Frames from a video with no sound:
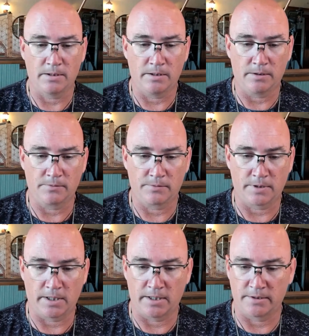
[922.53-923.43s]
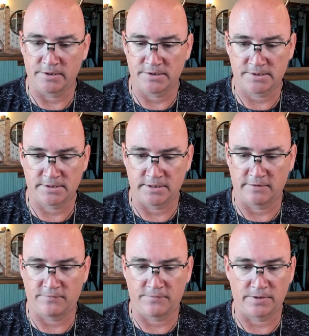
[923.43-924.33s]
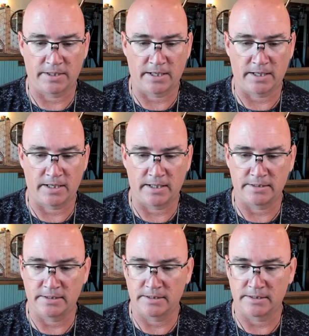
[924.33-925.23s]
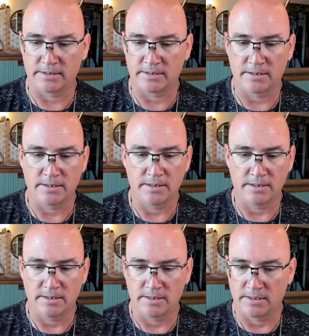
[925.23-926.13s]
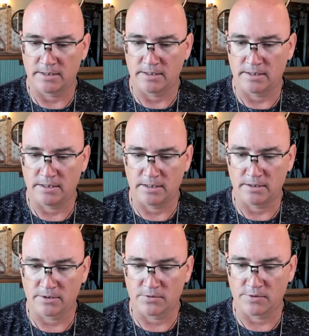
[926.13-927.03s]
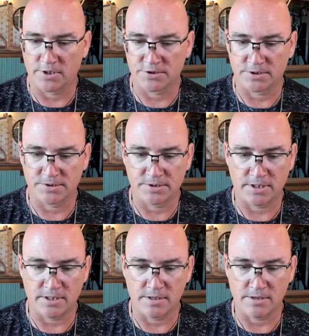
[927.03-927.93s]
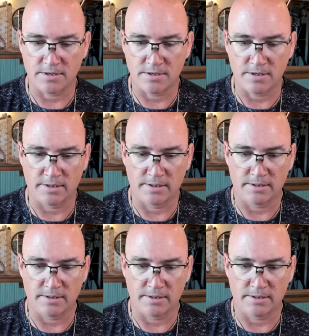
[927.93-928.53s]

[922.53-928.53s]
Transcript: All right, let's see if we had any other questions here.